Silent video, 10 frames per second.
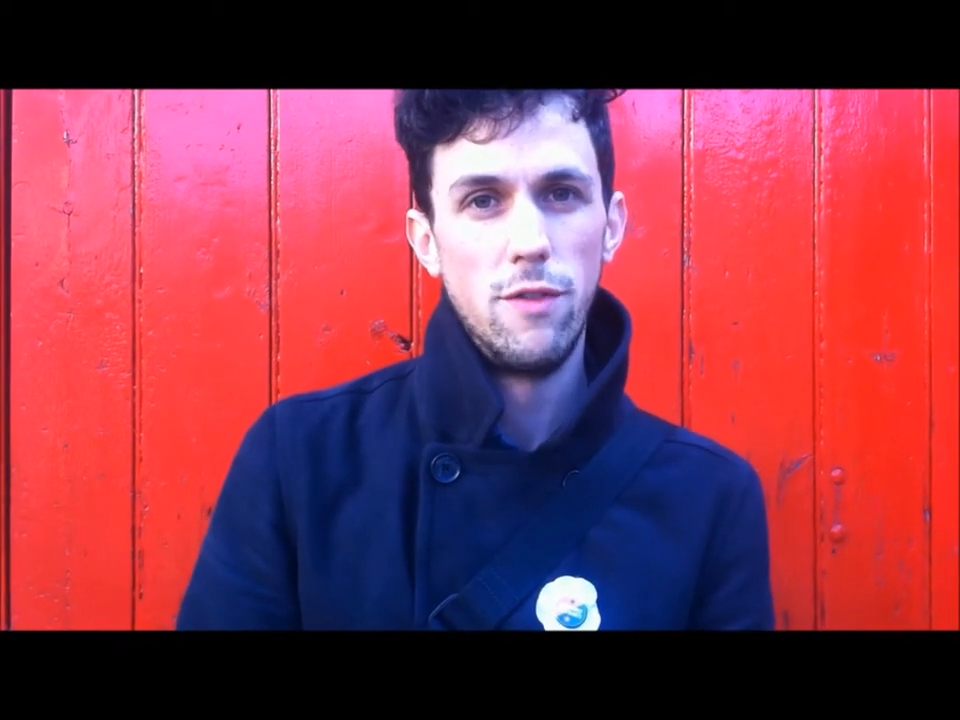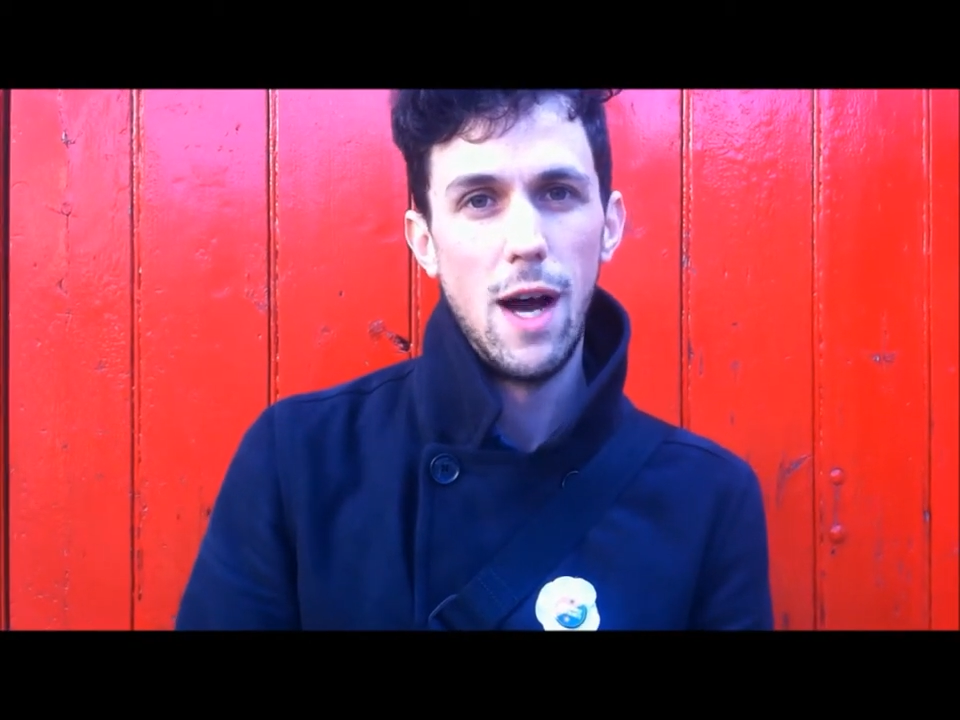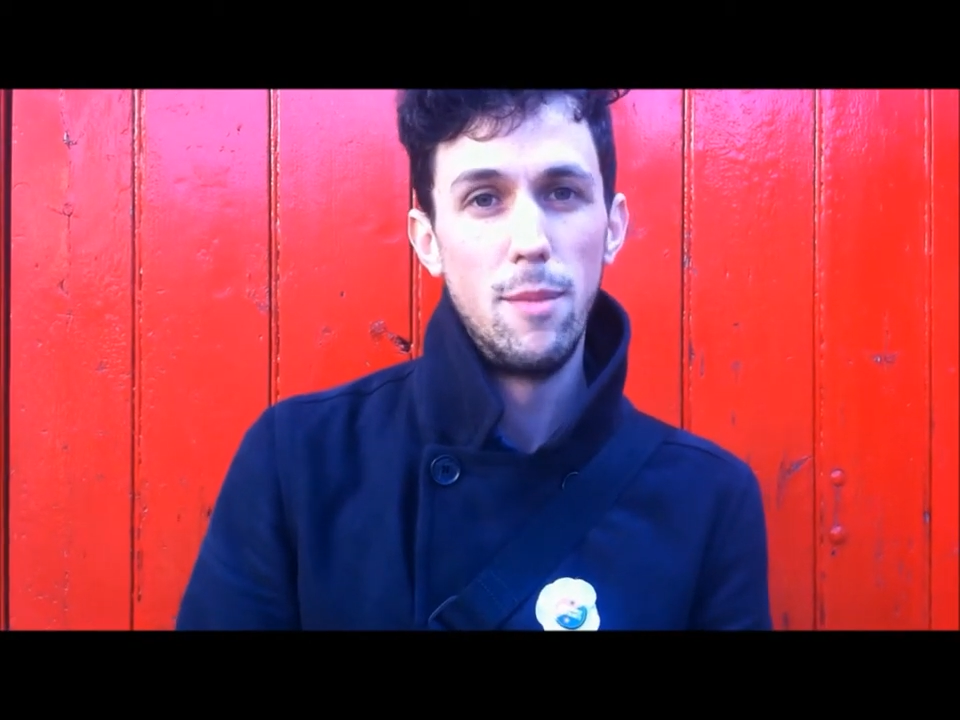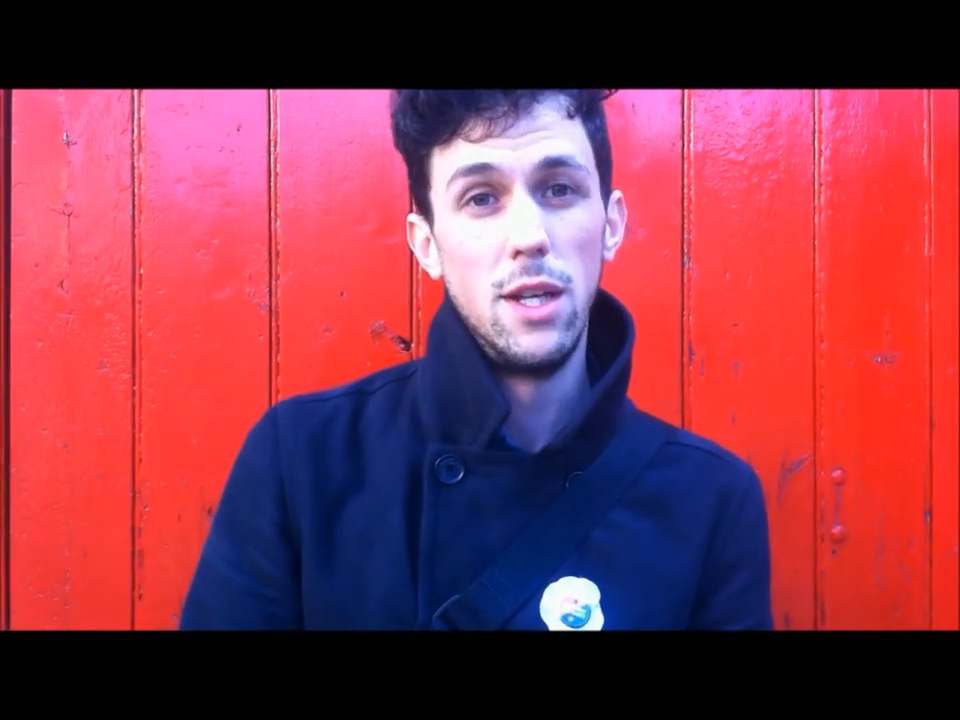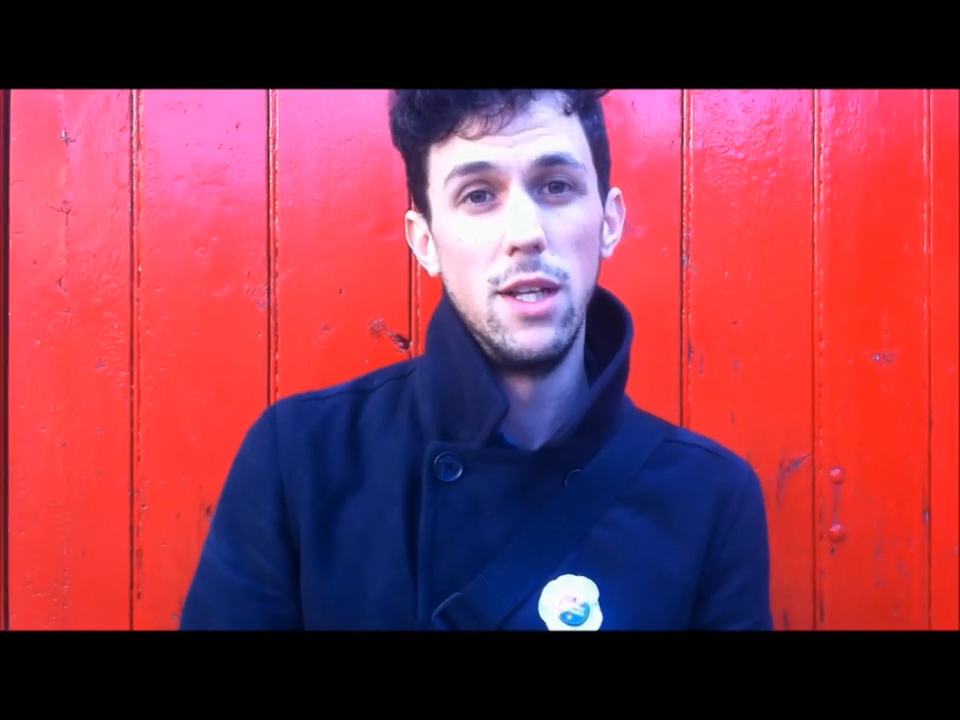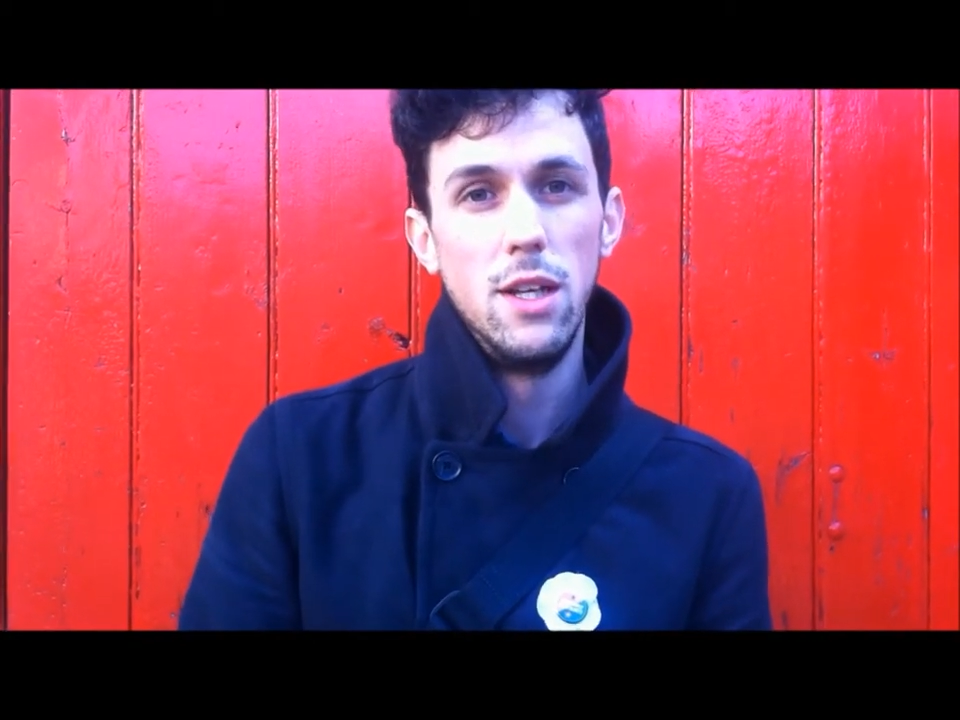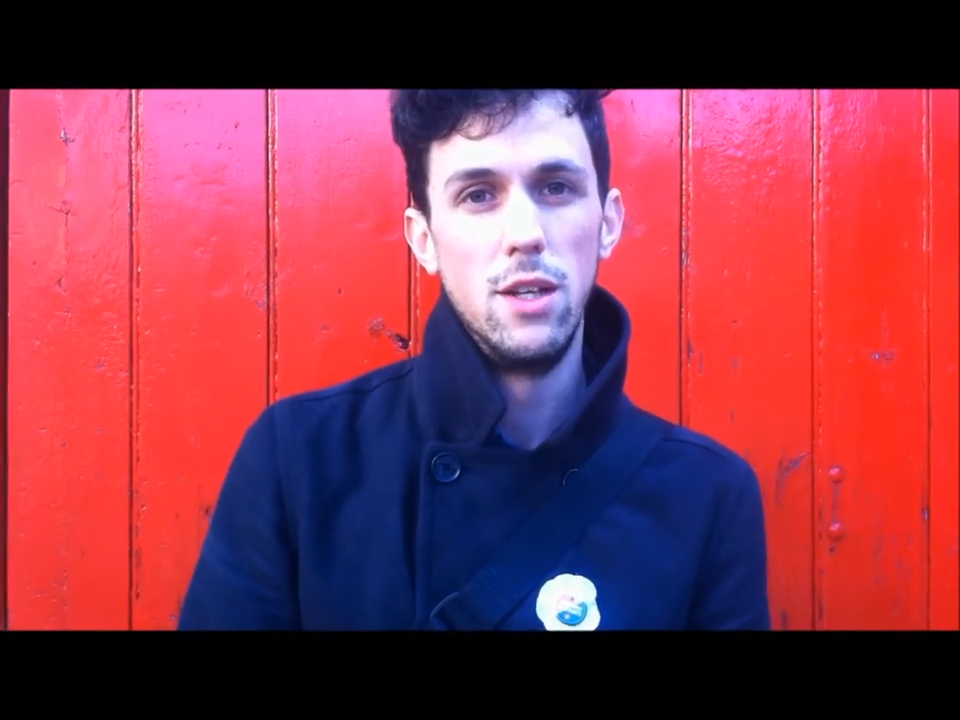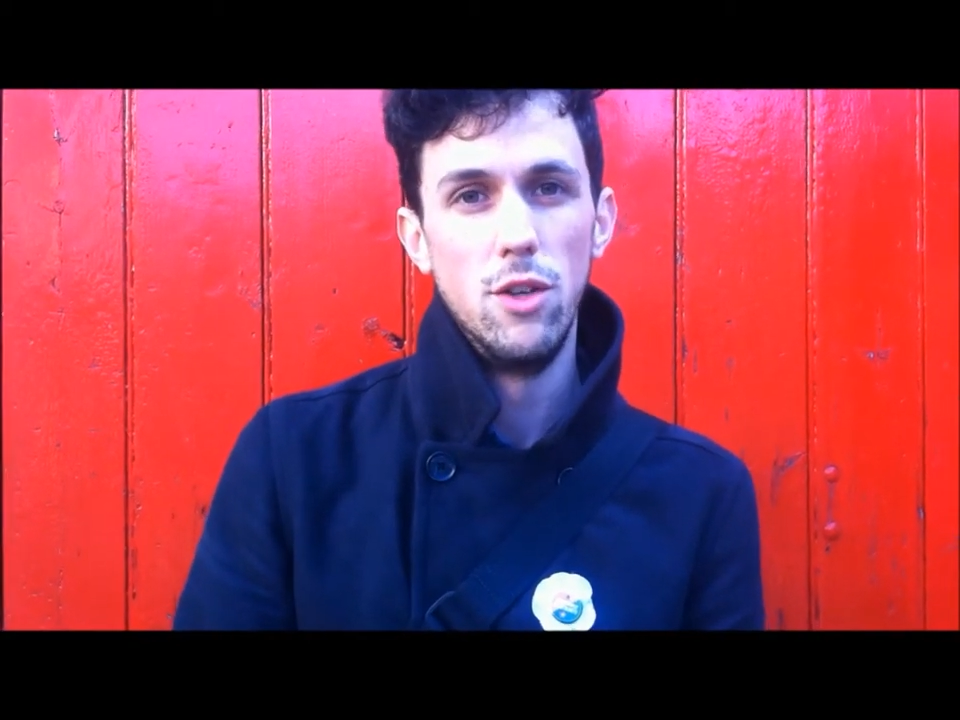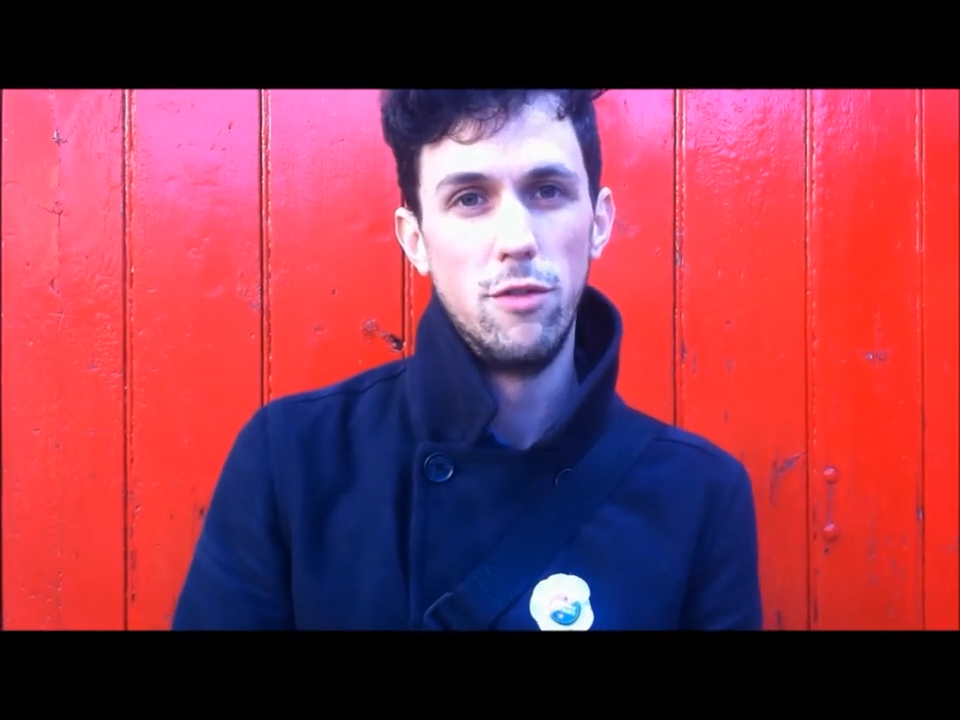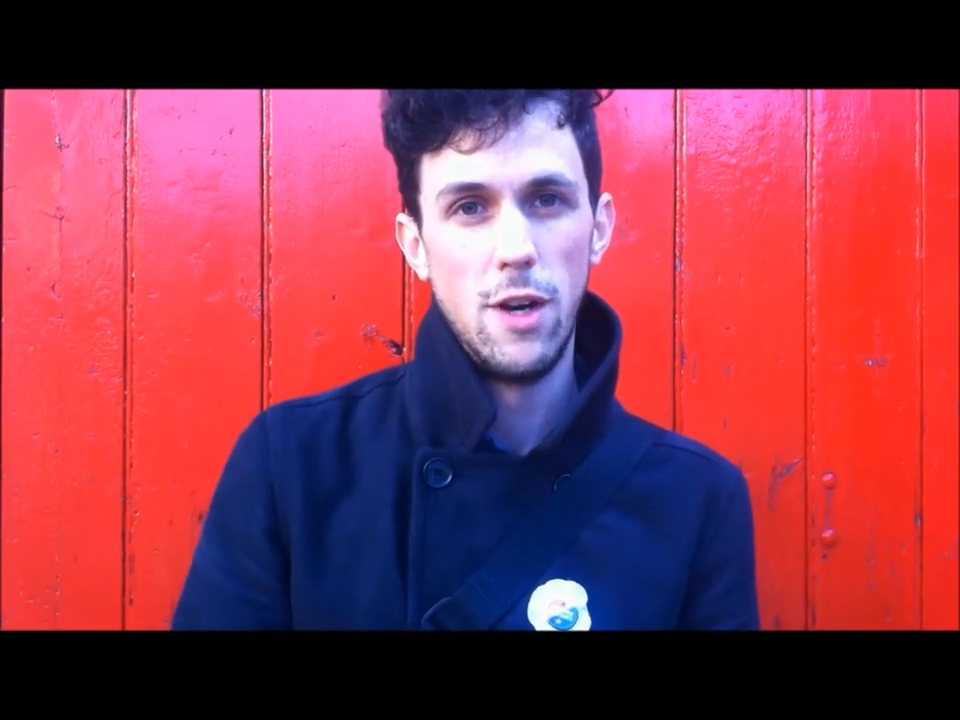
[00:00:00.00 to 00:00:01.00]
family, your